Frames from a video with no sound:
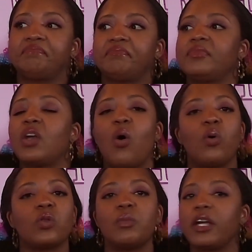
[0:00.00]
The only
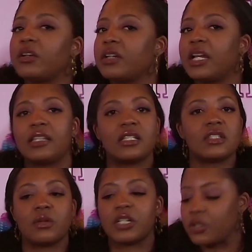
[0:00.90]
way you're going to hit these
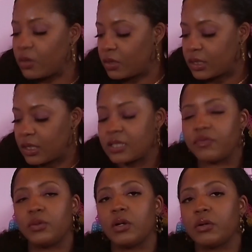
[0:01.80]
thresholds is if you
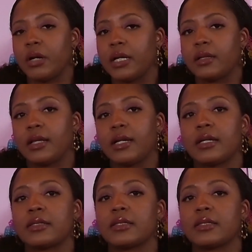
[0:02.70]
know your analytics.